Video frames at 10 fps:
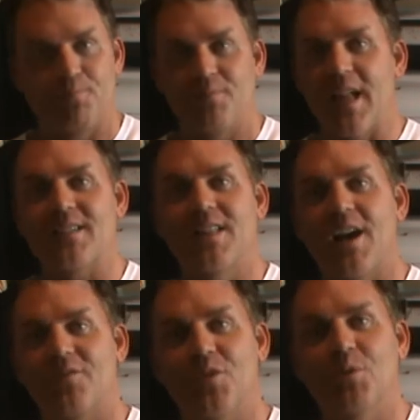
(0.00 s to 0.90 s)
that's
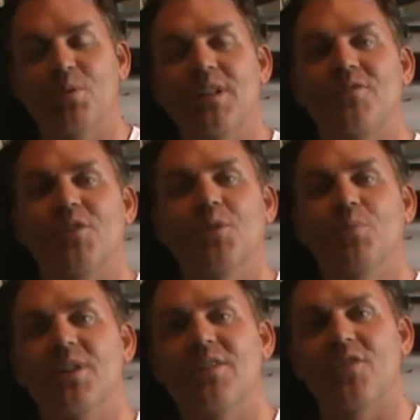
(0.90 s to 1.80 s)
not for the believer. The
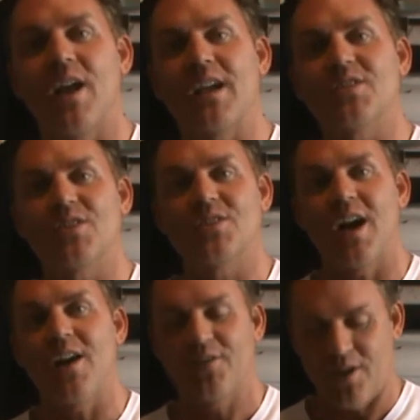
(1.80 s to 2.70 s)
believer has a
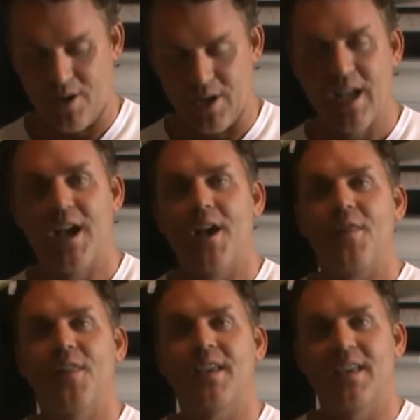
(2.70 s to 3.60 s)
soft heart.
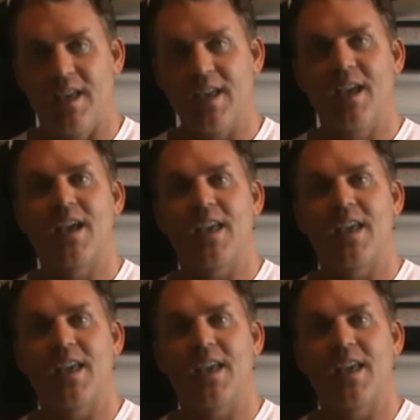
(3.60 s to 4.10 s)
The king